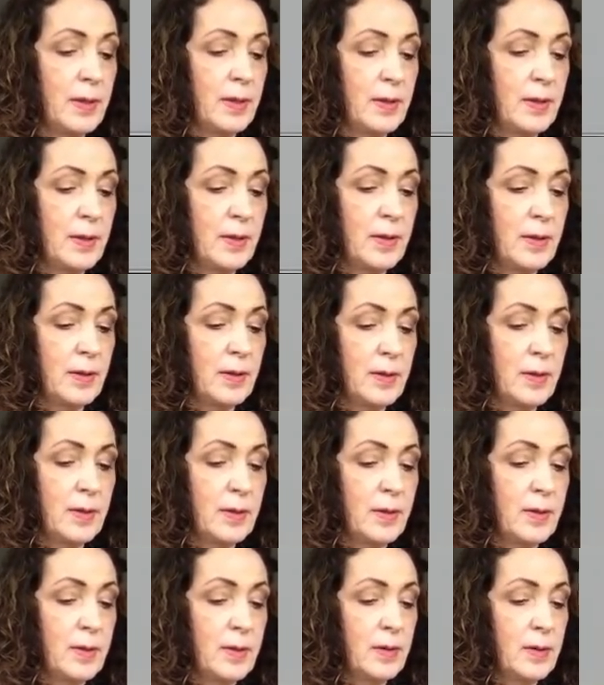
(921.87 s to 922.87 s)
there
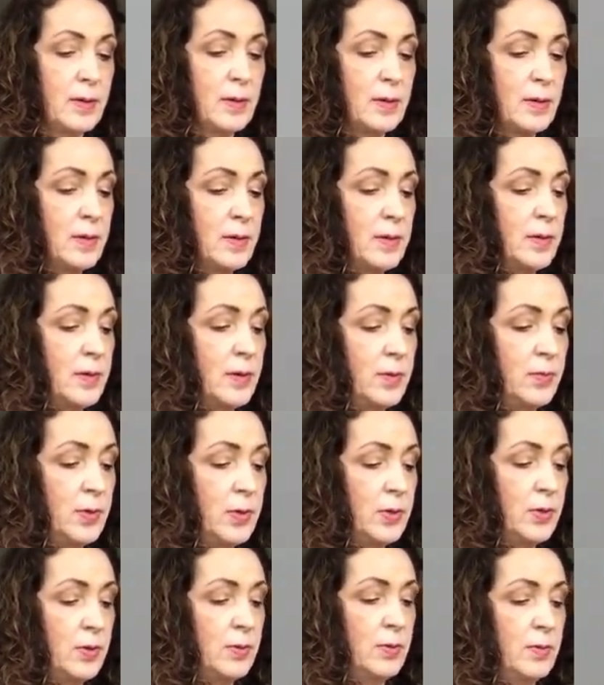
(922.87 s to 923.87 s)
we
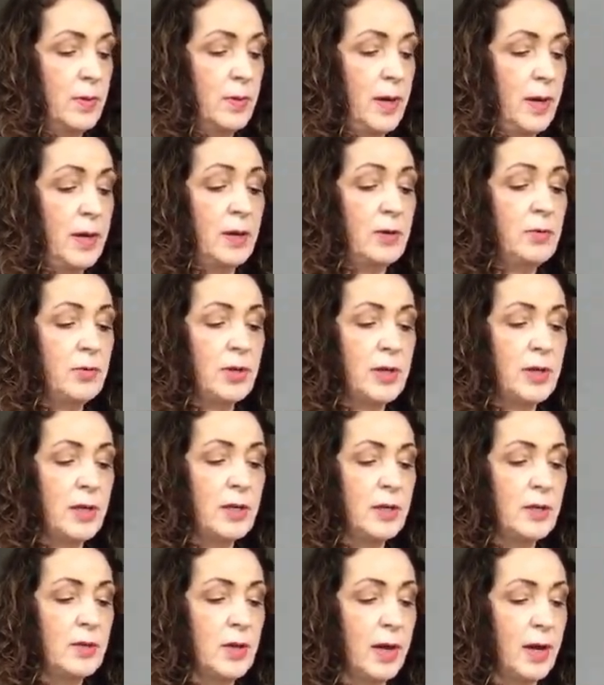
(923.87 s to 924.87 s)
go, and I don't think I
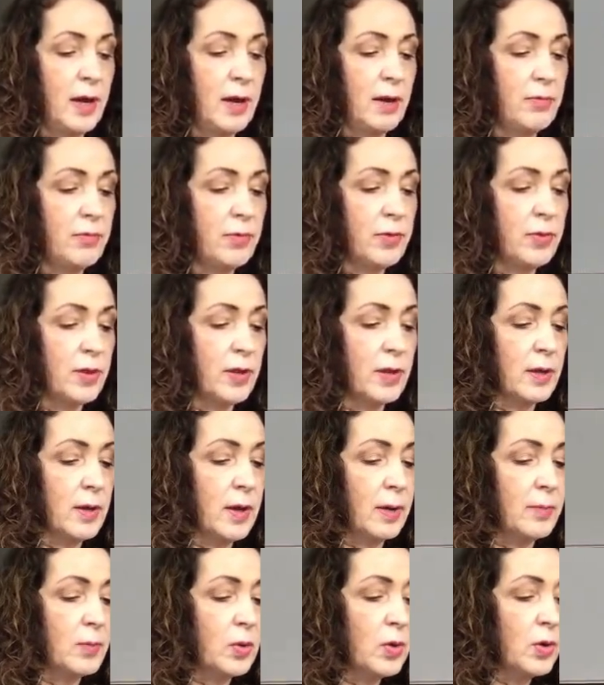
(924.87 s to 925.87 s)
need the half a thing.
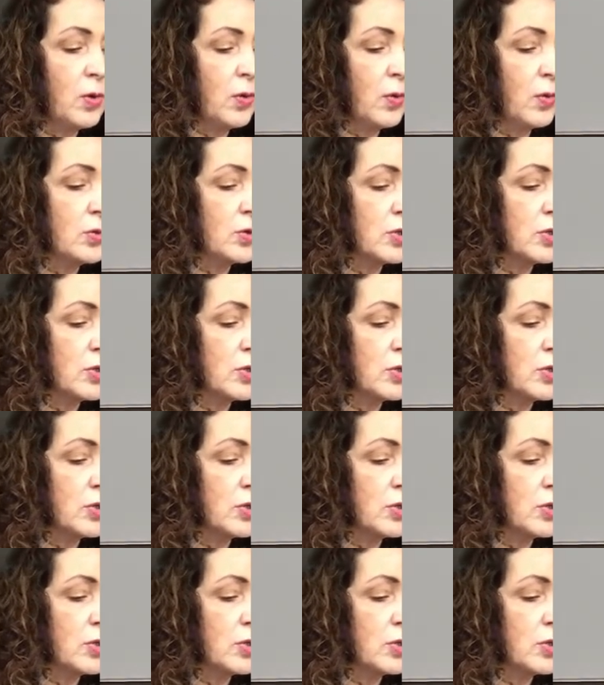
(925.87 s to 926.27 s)
I'm going to go to